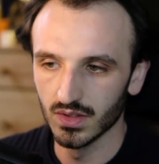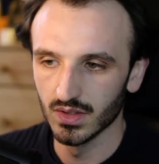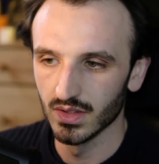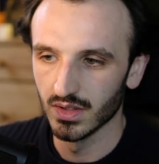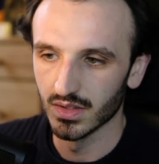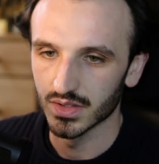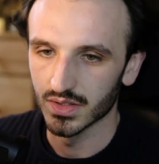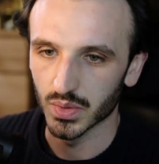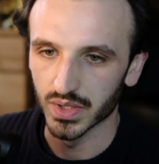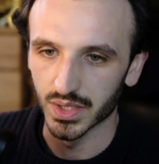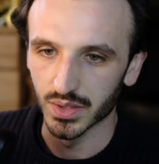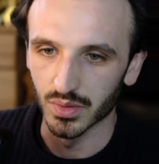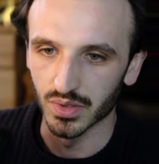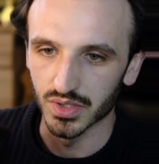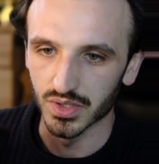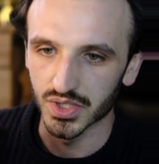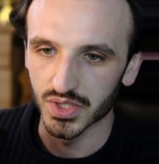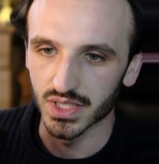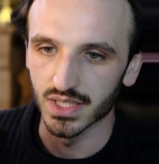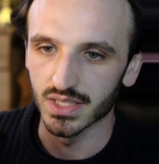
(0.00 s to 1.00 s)
So when you're
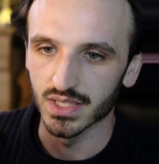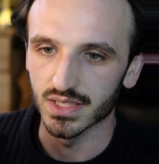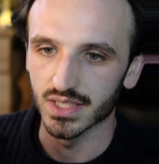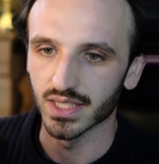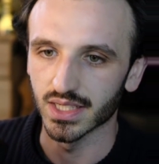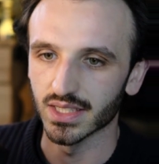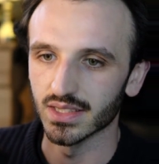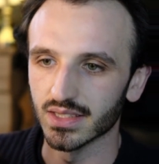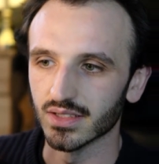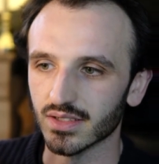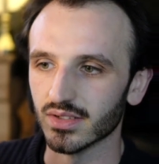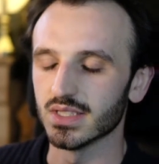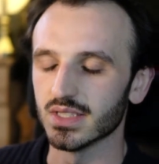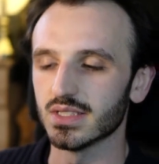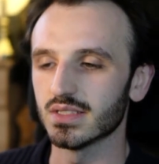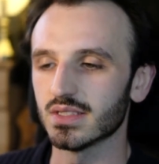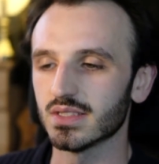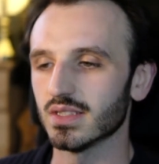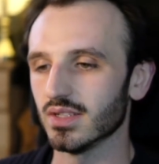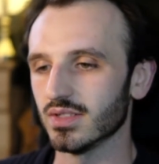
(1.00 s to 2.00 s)
watching that thing, there
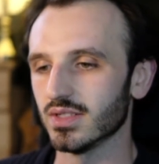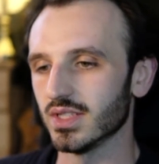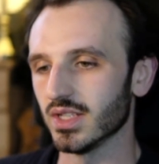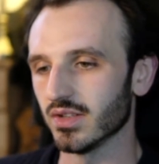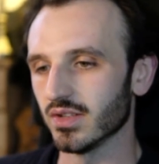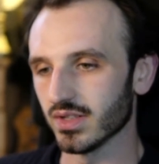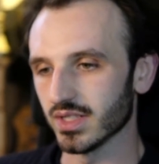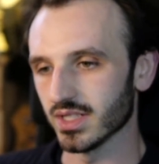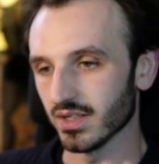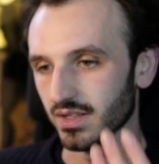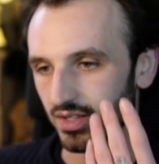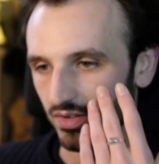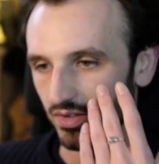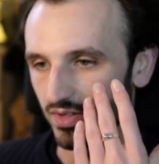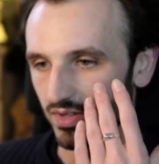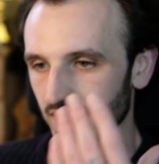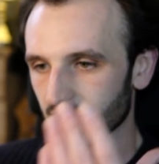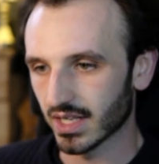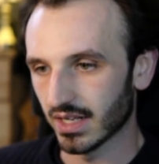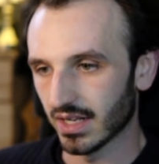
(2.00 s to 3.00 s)
is
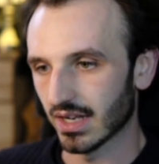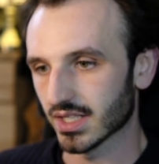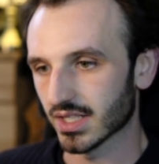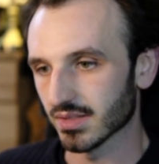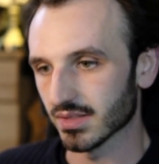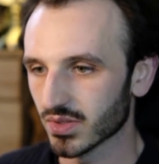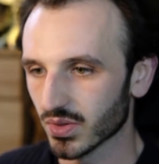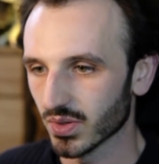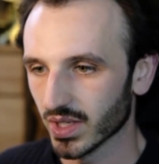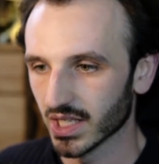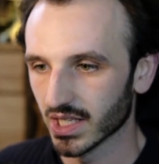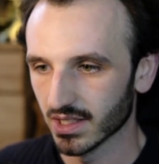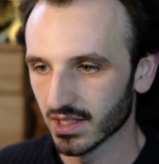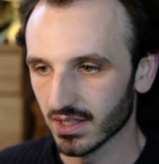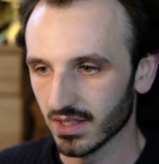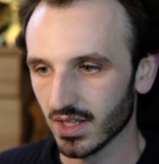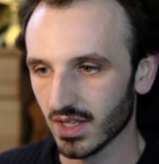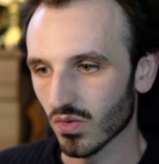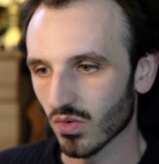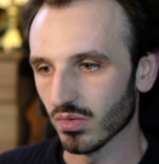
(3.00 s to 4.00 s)
a connection between
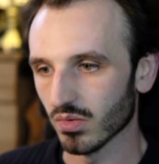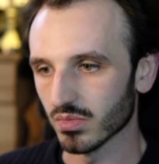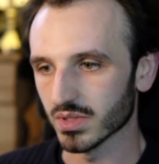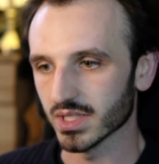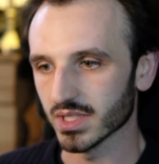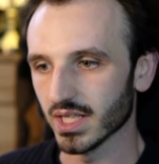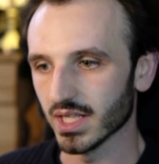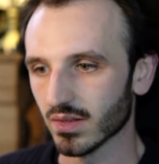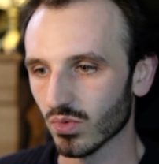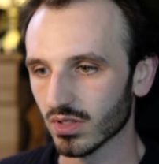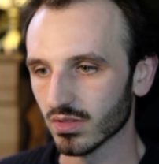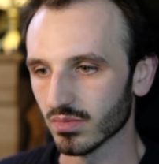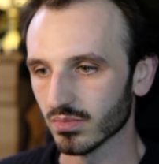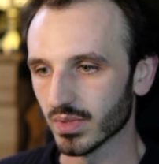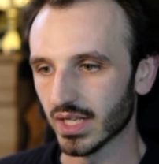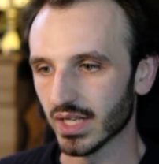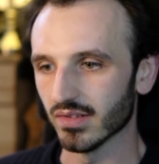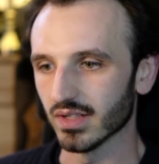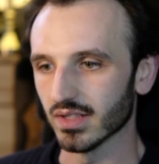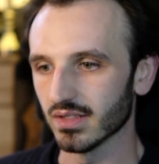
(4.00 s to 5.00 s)
what I'm seeing and what I'm
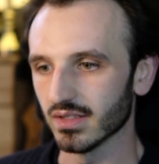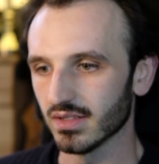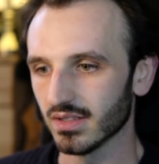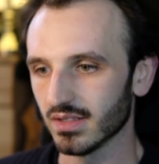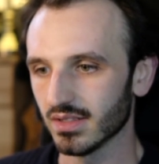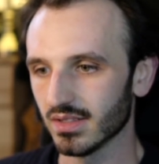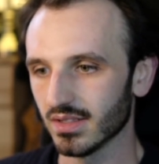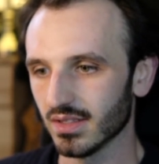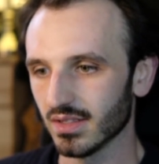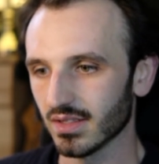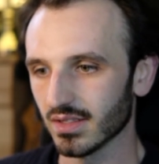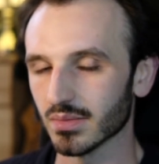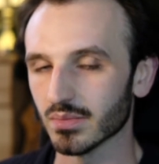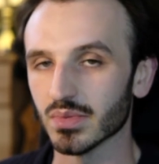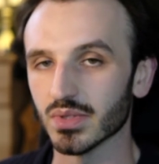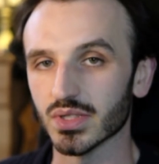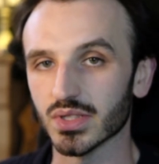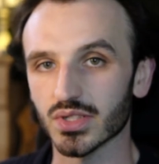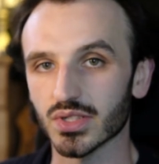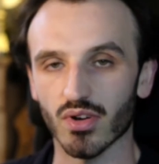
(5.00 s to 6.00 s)
hearing. I'm
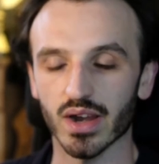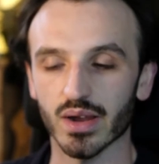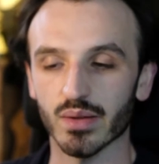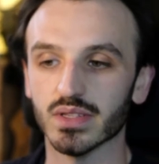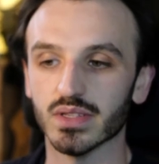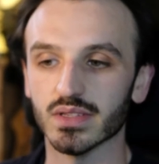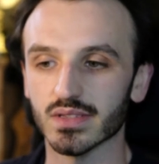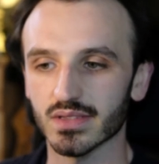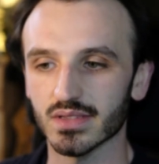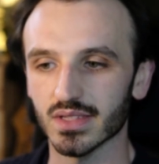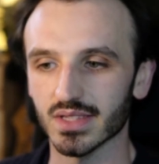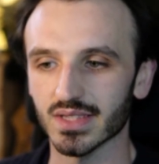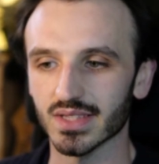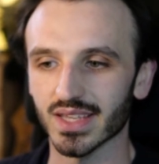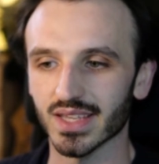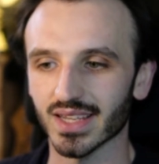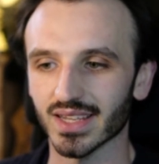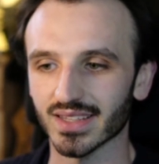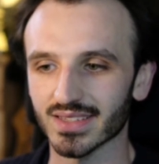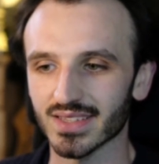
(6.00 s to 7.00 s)
describing the
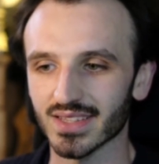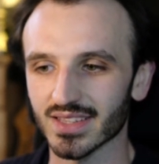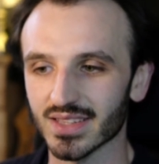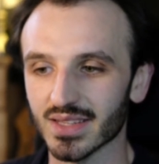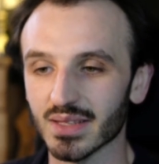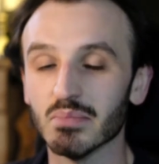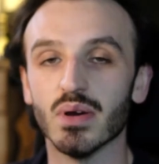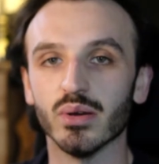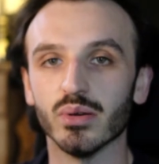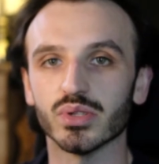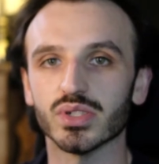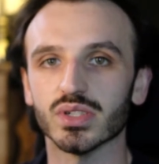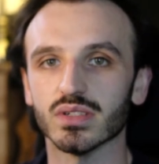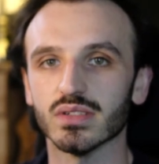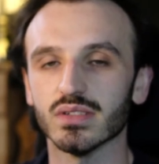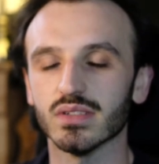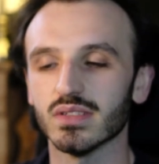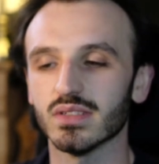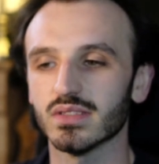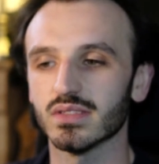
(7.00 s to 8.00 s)
thing, the motion
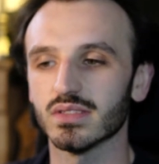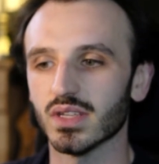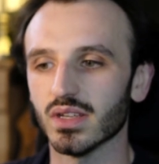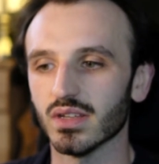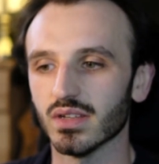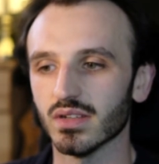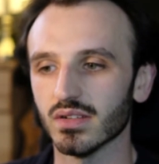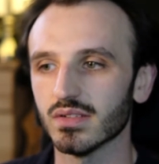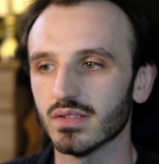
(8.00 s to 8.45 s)
to you.